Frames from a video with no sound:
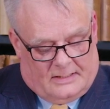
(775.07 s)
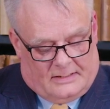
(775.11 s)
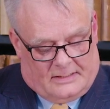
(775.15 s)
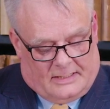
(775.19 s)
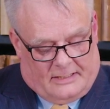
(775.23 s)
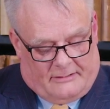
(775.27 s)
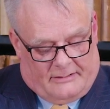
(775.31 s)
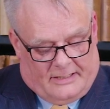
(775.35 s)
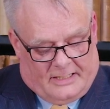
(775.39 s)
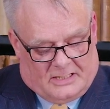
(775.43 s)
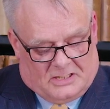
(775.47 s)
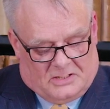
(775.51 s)

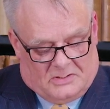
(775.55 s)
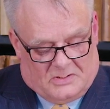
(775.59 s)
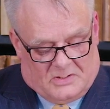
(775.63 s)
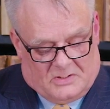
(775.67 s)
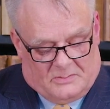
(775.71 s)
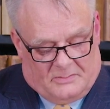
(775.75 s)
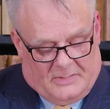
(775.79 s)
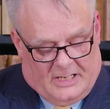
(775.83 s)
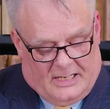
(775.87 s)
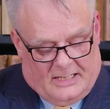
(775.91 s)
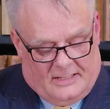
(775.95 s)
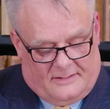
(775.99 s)
Directions
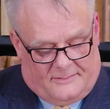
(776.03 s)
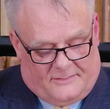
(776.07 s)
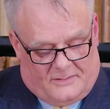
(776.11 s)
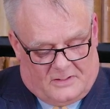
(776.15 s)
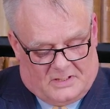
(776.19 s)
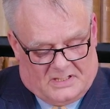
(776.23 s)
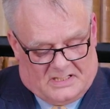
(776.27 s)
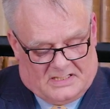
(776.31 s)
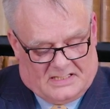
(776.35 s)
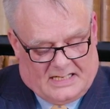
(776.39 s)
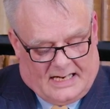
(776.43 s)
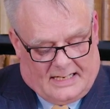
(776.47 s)
were made for
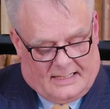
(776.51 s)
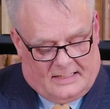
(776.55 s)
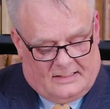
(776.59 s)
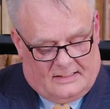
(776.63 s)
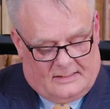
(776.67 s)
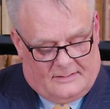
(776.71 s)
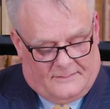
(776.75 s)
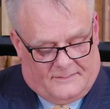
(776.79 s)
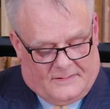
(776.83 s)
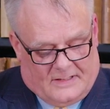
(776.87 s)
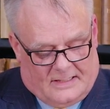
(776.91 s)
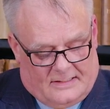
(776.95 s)
a
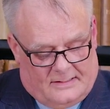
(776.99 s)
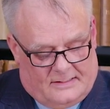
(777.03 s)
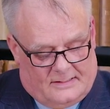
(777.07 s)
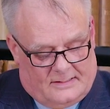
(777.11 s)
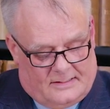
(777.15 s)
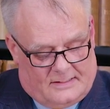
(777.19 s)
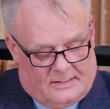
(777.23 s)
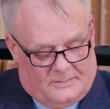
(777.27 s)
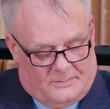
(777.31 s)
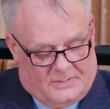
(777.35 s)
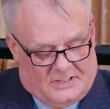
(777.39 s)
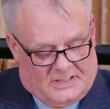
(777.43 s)
second
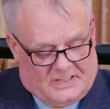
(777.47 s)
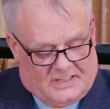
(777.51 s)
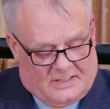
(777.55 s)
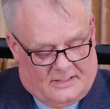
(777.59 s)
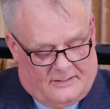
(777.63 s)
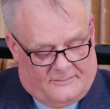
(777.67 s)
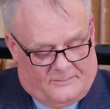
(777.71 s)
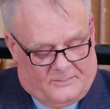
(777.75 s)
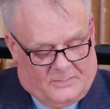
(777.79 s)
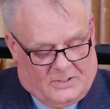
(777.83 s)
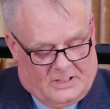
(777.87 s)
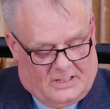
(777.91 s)
defendant to be
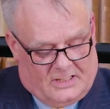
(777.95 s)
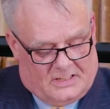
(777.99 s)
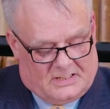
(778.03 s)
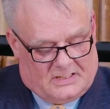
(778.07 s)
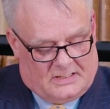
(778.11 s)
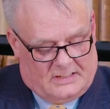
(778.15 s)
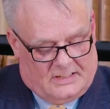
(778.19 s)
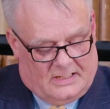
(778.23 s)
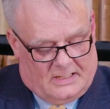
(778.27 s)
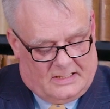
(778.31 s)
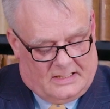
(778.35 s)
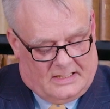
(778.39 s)
served
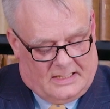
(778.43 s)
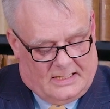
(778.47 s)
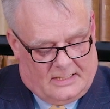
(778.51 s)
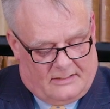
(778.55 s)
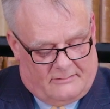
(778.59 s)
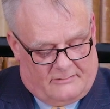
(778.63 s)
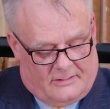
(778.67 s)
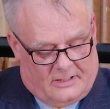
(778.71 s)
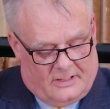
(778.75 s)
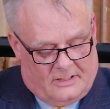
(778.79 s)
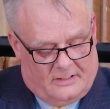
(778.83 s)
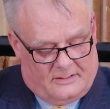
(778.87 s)
personally at
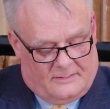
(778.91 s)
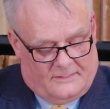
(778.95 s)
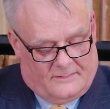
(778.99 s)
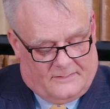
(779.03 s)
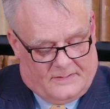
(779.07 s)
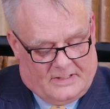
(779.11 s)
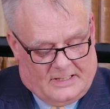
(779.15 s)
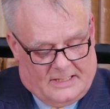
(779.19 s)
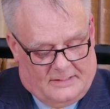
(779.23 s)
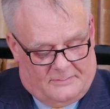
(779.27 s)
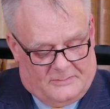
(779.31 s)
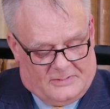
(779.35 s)
King Road and
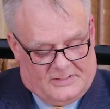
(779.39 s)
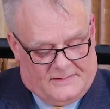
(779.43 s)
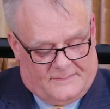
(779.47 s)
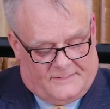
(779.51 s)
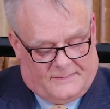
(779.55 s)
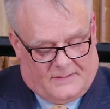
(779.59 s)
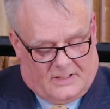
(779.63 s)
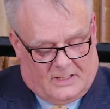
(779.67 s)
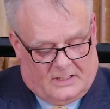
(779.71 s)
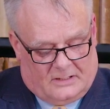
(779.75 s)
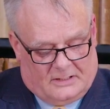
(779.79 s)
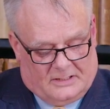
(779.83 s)
for him to
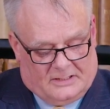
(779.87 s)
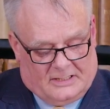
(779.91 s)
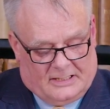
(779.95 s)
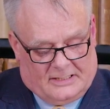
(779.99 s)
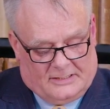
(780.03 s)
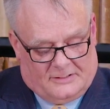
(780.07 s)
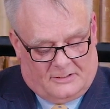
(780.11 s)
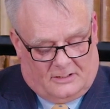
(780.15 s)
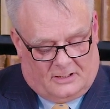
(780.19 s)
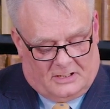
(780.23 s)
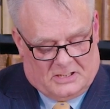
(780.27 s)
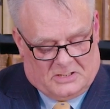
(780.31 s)
file an
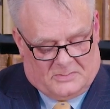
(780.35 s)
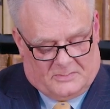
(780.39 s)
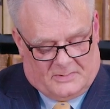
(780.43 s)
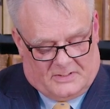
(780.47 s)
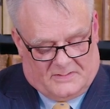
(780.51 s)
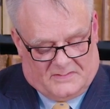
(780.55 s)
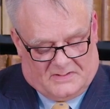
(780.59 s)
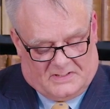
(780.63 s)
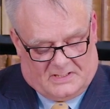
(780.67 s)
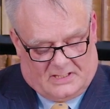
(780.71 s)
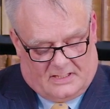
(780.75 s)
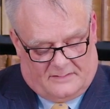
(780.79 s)

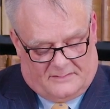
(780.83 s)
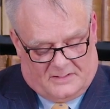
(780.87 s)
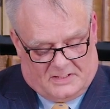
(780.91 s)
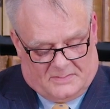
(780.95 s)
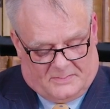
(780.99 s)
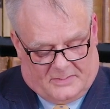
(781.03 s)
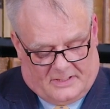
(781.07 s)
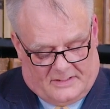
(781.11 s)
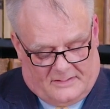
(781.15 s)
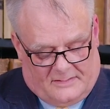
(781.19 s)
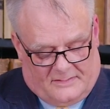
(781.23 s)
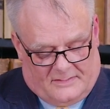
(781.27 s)
acknowledgement of service
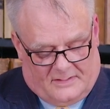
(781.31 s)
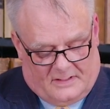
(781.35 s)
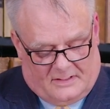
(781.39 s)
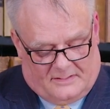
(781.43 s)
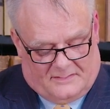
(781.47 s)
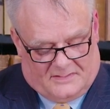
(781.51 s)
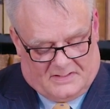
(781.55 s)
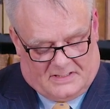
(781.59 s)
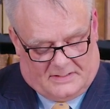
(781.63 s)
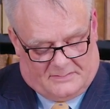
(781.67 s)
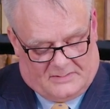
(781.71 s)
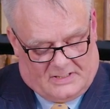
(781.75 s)
by the 3rd
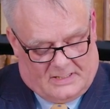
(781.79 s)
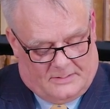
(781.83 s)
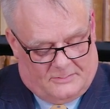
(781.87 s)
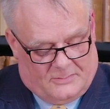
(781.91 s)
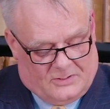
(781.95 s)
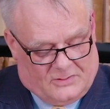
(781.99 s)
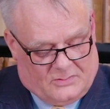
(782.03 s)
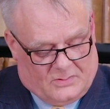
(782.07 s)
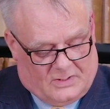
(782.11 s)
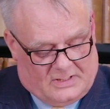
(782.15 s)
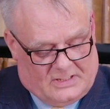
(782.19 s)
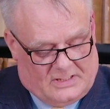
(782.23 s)
of
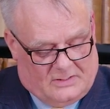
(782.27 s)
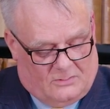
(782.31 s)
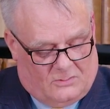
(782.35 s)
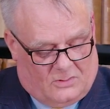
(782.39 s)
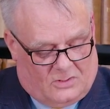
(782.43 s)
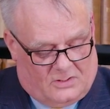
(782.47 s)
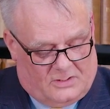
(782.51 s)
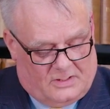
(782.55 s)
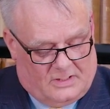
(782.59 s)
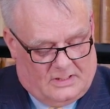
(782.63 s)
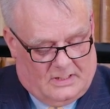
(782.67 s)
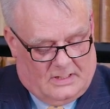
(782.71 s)
September
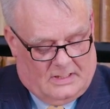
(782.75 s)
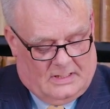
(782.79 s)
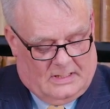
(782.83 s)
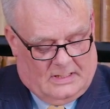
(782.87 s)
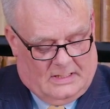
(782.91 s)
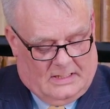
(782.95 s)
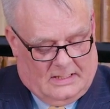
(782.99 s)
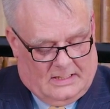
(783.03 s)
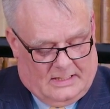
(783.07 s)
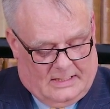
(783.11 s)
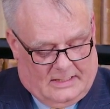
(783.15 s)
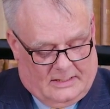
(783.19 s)
21
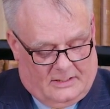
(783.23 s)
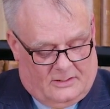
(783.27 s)
in